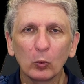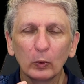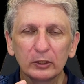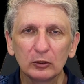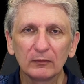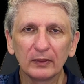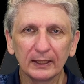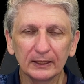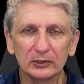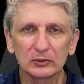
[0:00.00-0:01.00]
which of
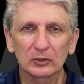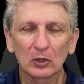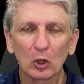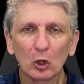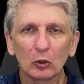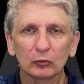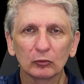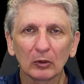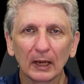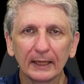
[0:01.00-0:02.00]
these
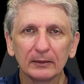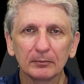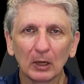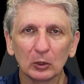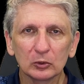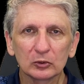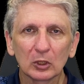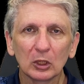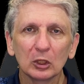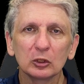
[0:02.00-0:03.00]
relate
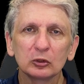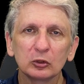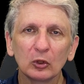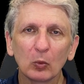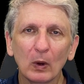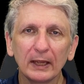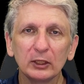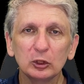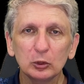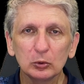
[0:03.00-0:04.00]
most to the way
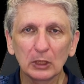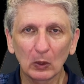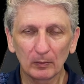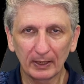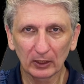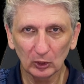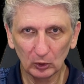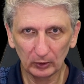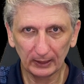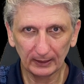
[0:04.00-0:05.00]
you go about
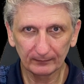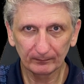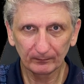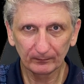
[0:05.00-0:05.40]
learning?